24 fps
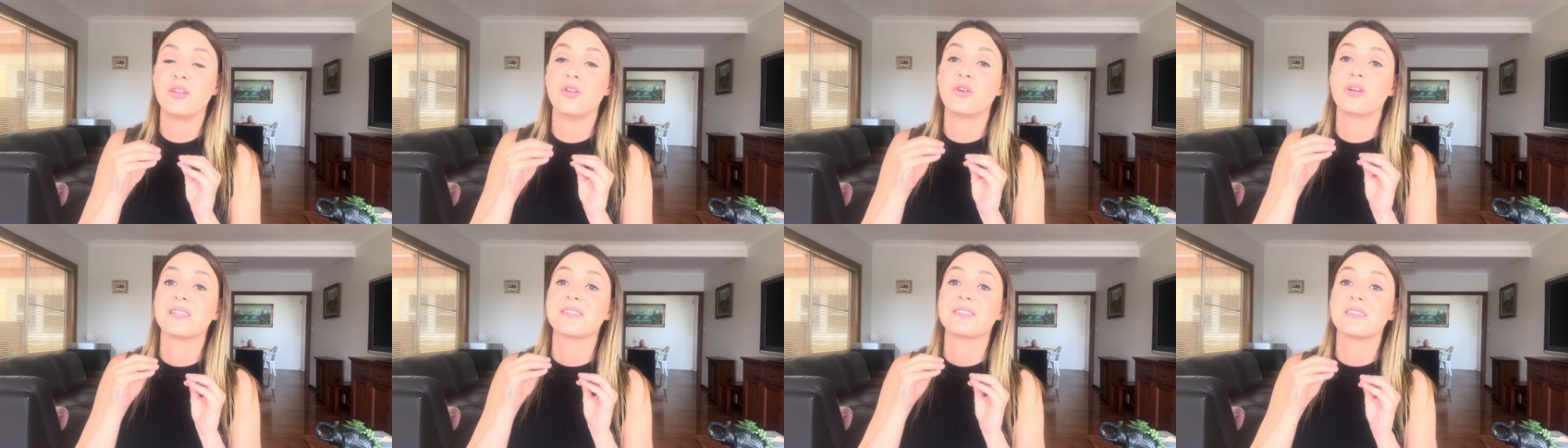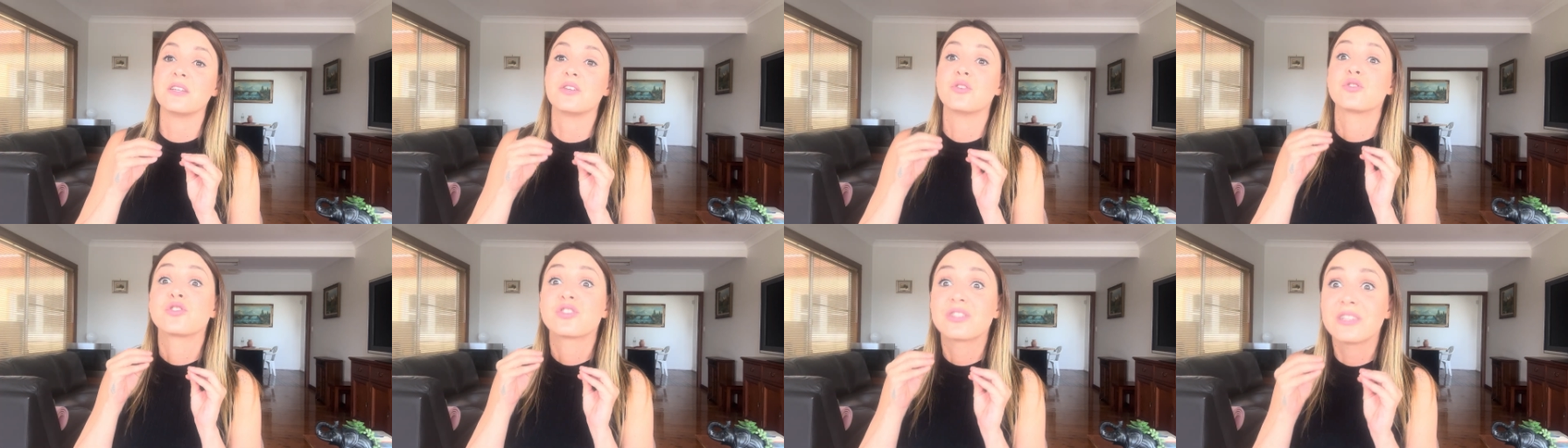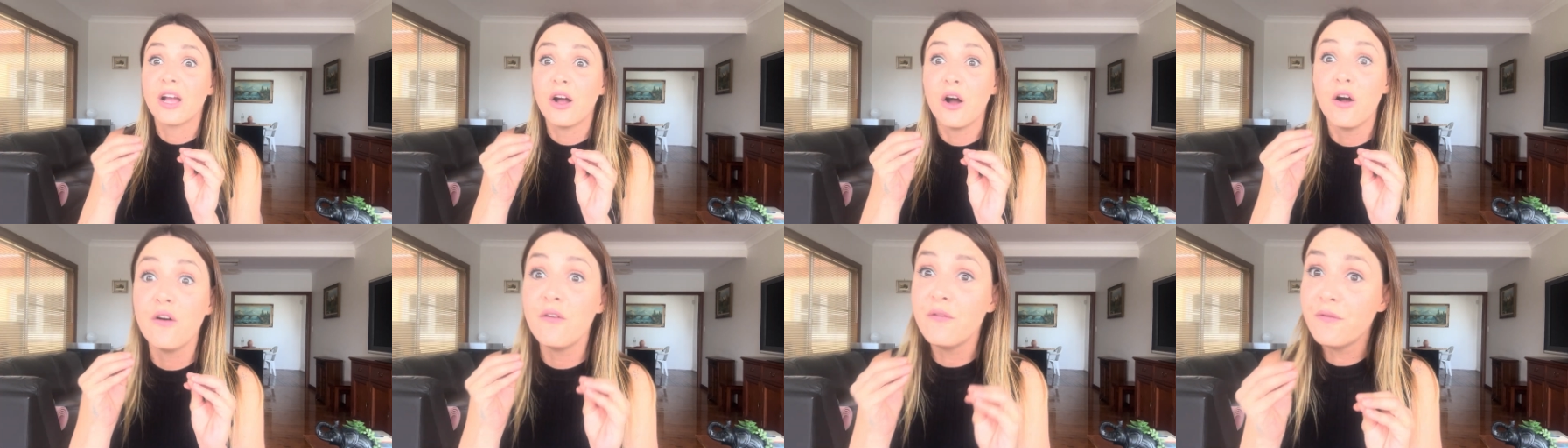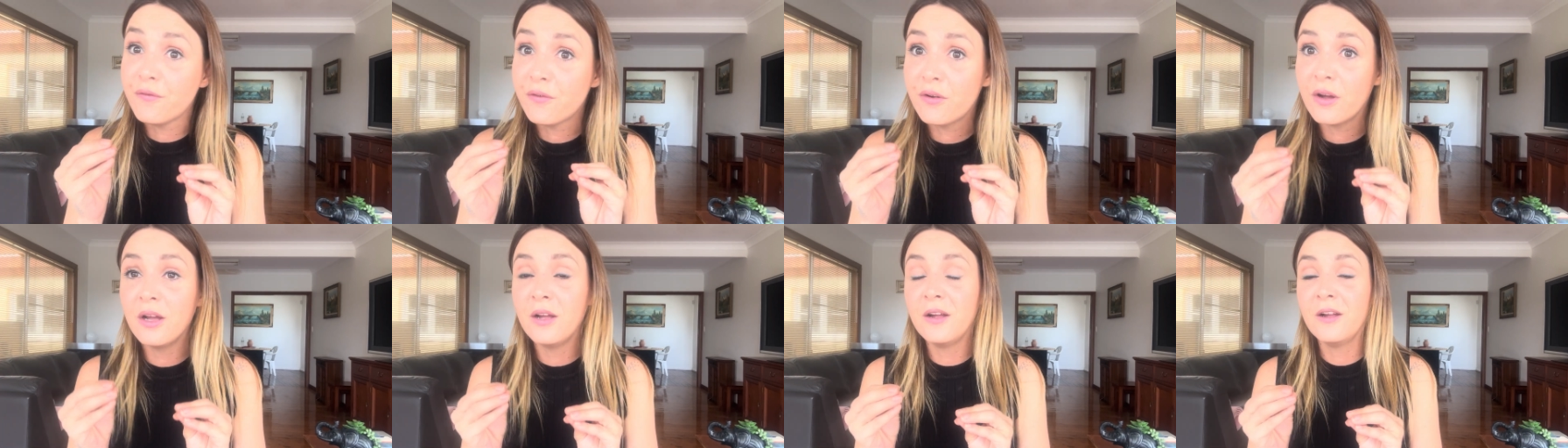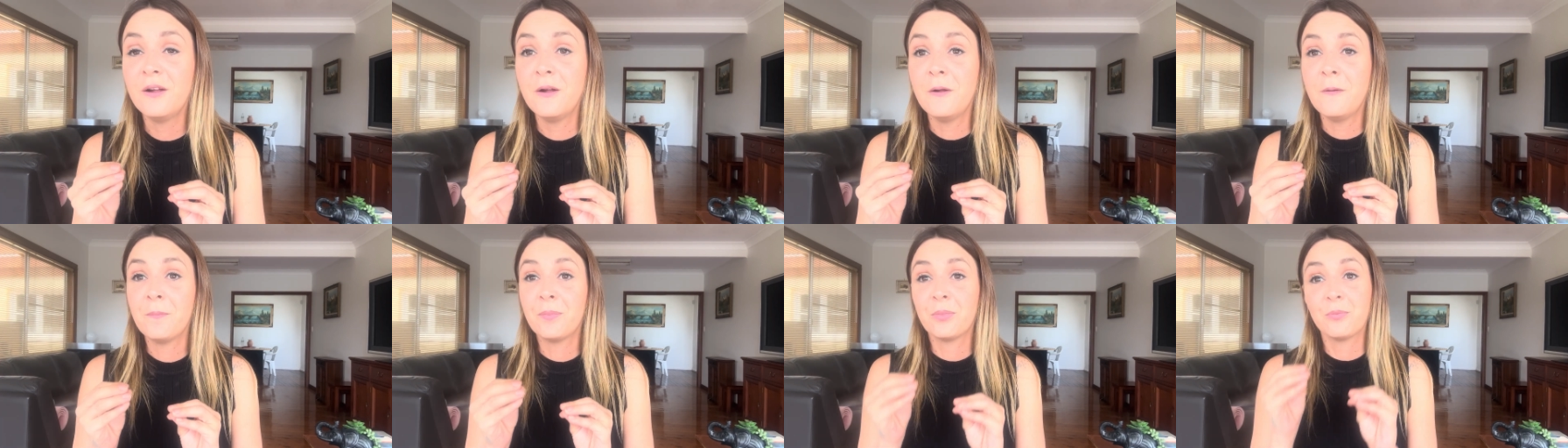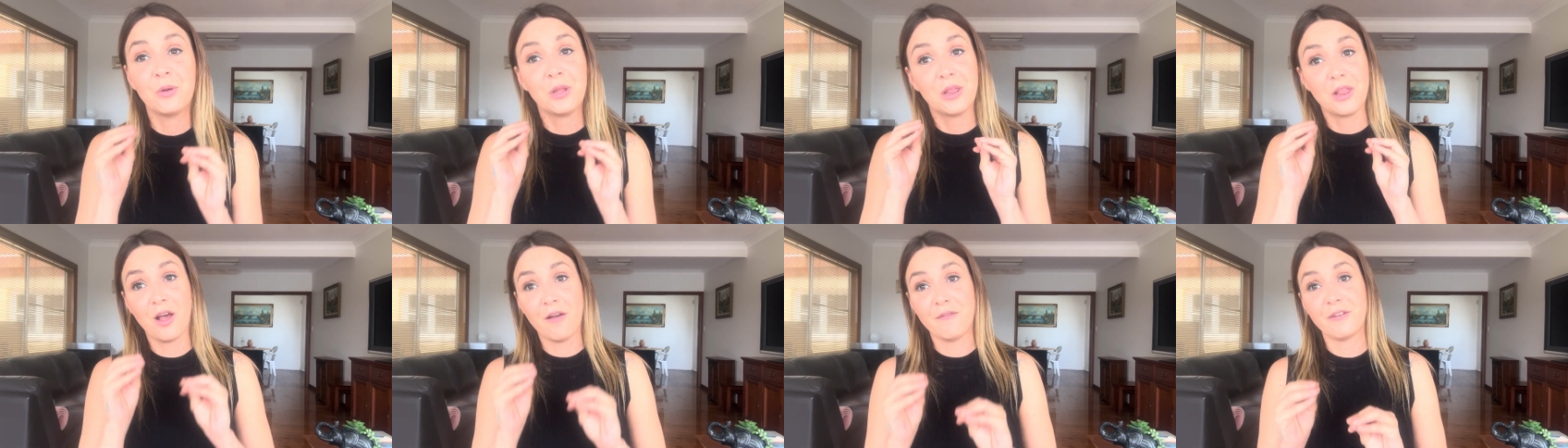you can see yourself
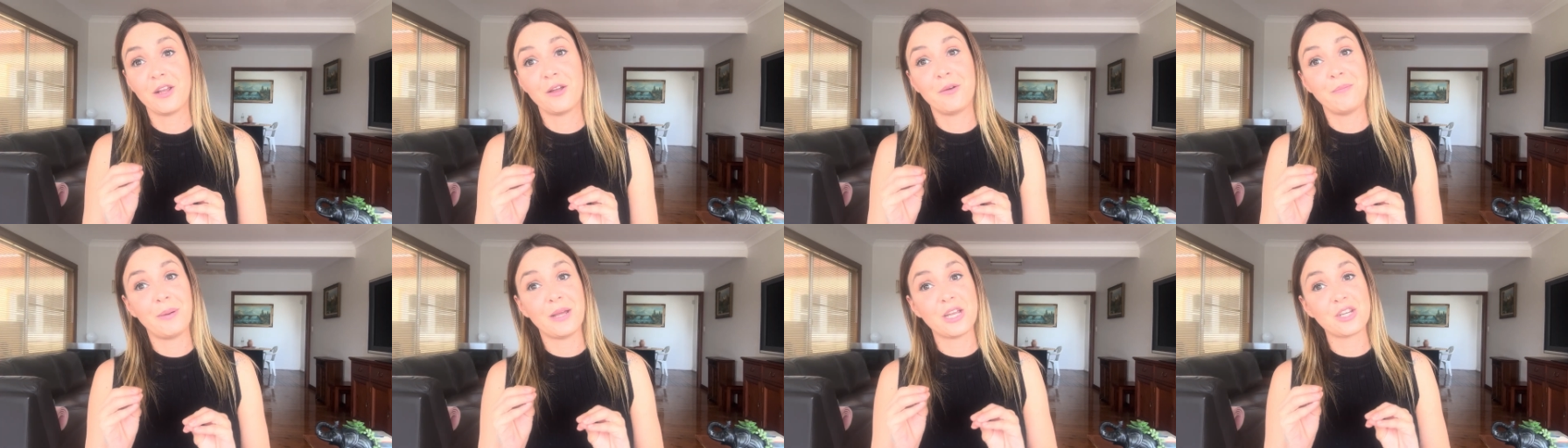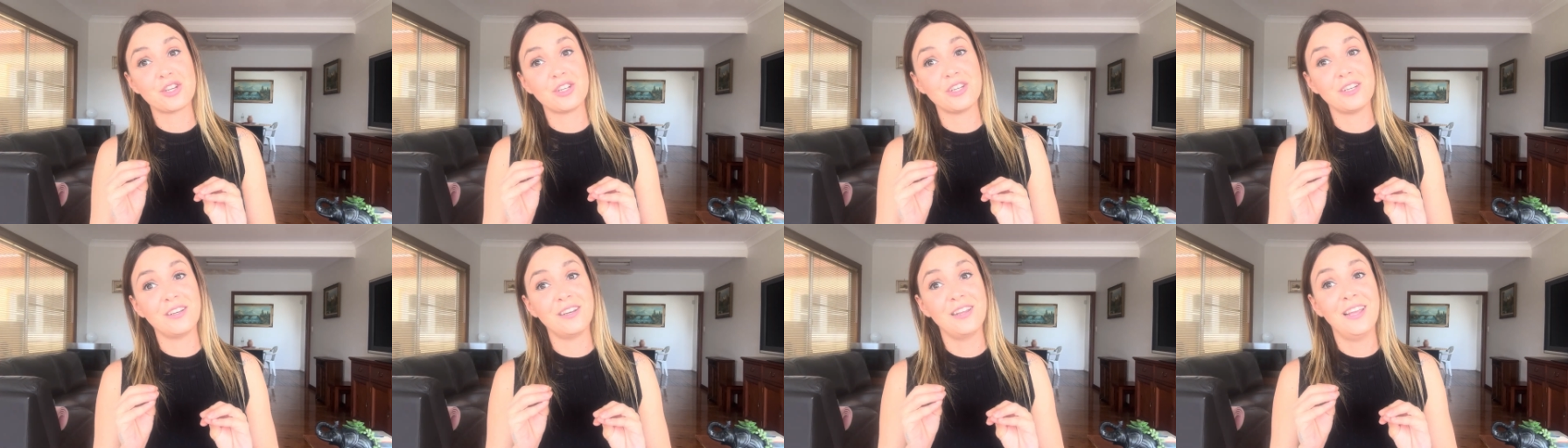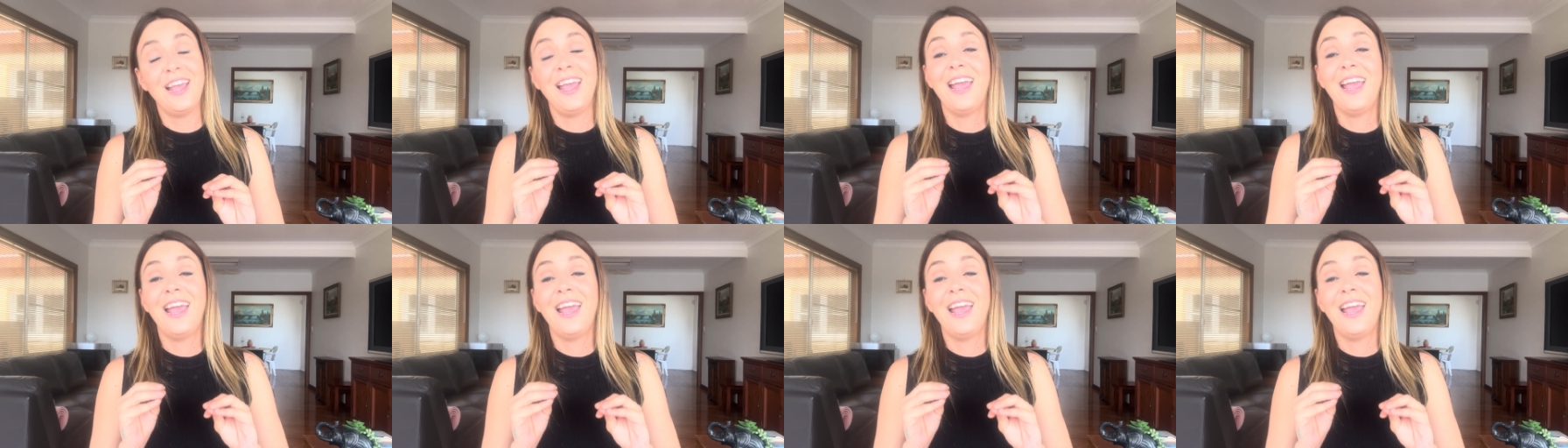with love and compassion,